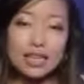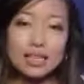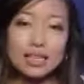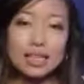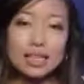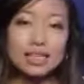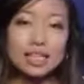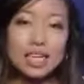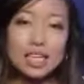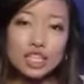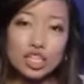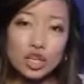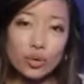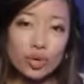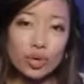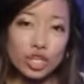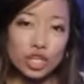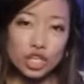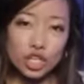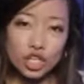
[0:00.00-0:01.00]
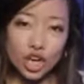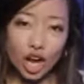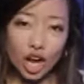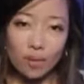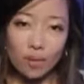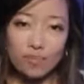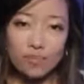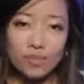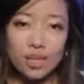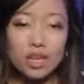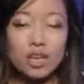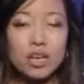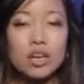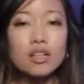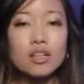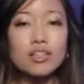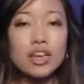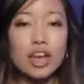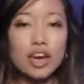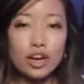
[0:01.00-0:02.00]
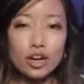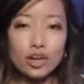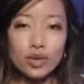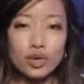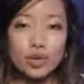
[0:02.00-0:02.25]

the Nintendo eShop. There, you